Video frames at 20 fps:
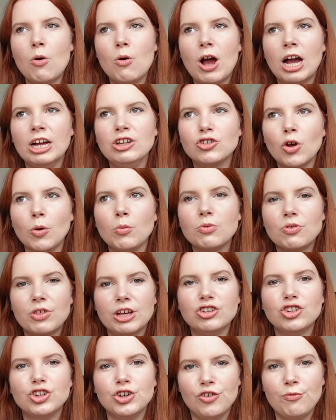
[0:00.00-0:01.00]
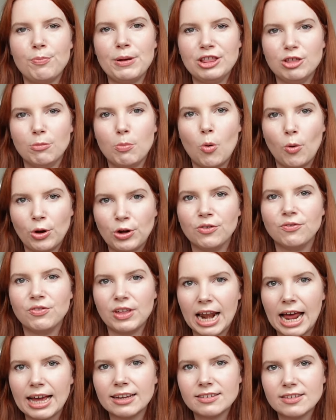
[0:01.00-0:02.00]
I don't think should have been the point of the
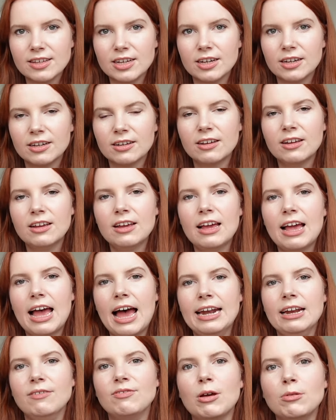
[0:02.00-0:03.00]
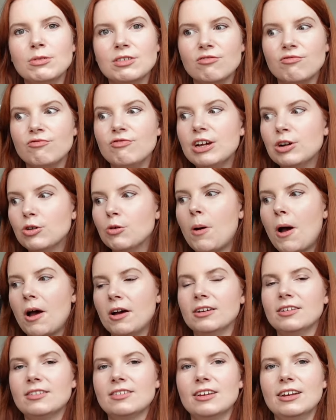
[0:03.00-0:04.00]
letter. And if there was a real
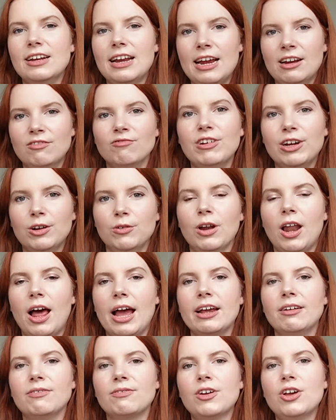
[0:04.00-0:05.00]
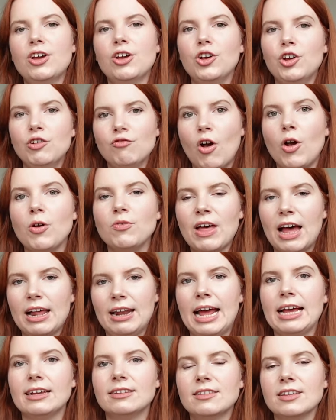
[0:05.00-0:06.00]
person in real life who wrote that
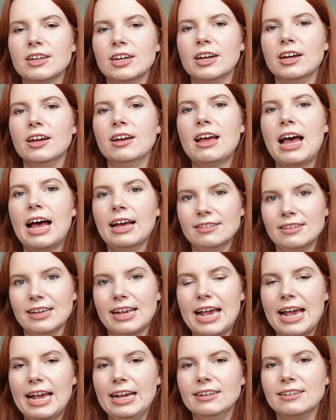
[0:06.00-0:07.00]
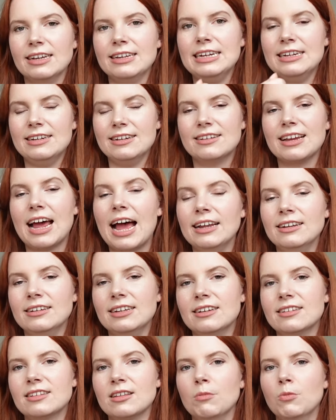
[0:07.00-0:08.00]
letter as a kid and needed to hand
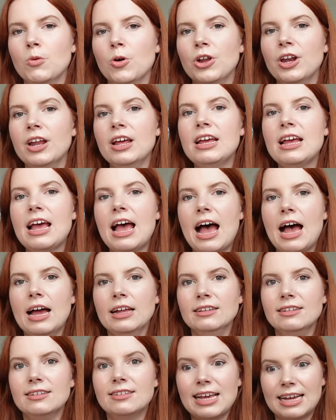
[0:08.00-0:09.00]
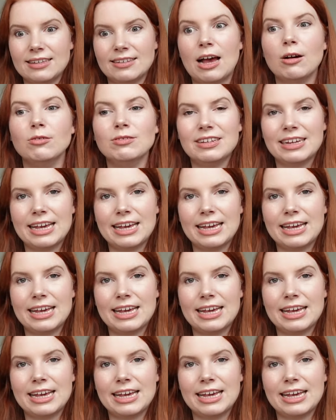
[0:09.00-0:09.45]
it to someone and set out to